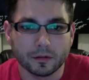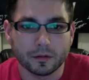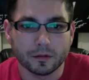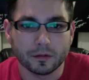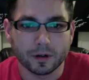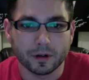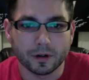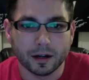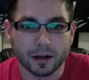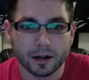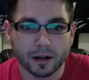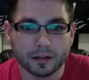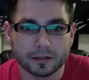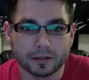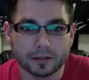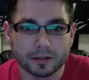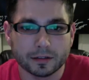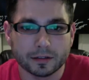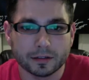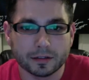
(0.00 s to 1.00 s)
All
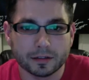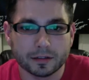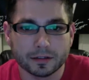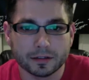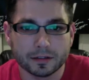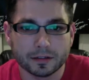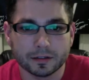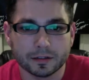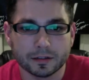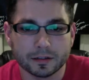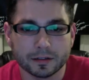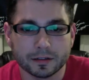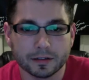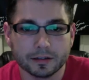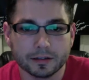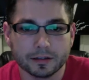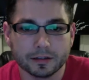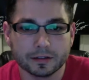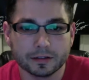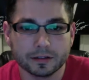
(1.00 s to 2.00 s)
right.
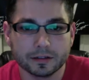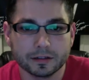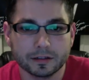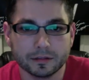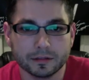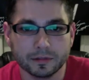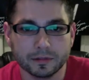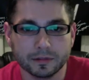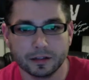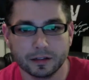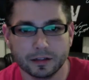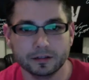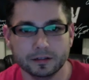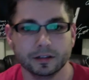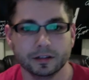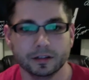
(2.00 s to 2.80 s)
That's good, man.